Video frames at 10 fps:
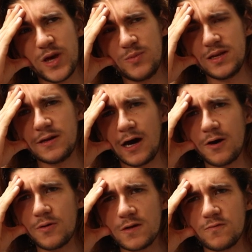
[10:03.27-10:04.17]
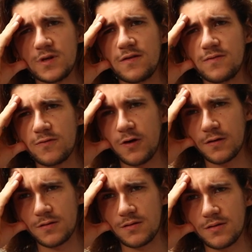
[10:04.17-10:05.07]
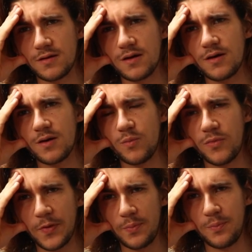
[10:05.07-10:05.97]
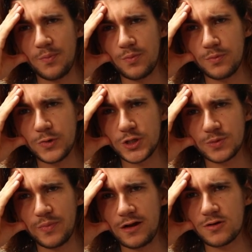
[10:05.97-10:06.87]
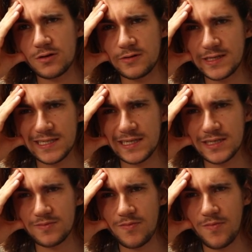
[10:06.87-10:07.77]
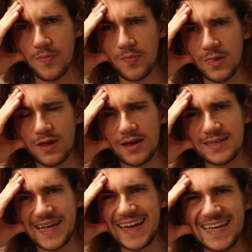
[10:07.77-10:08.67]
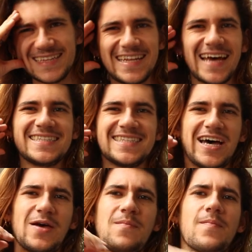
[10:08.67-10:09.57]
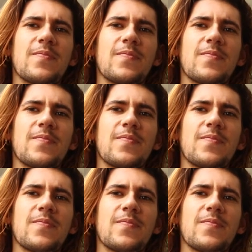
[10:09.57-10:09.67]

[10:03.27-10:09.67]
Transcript: maybe now it would have gotten much better criticism than in that time.